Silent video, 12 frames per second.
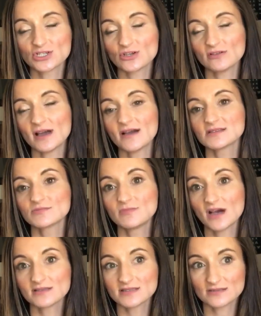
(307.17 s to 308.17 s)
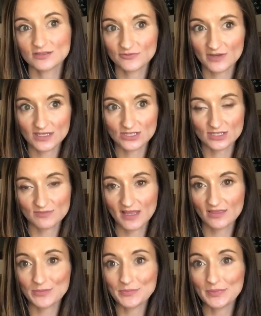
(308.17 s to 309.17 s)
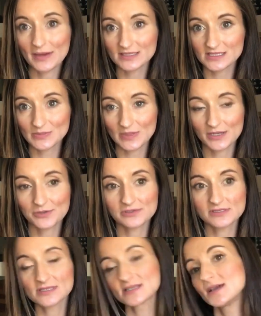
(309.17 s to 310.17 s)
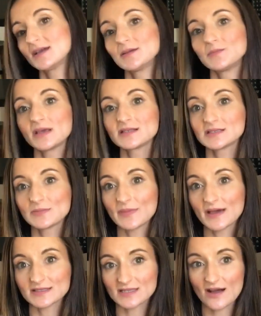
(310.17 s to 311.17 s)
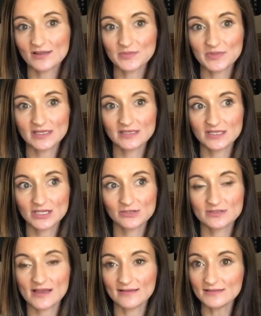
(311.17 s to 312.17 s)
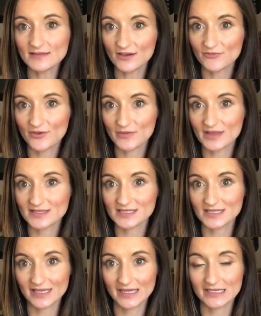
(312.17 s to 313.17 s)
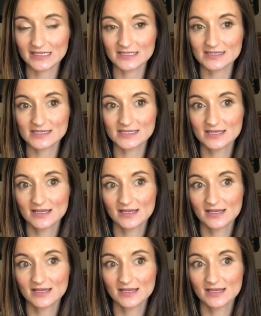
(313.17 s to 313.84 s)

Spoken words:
They'll last months in the fridge. They make the best pickles, makes the best jalapenos. I love fermented carrots.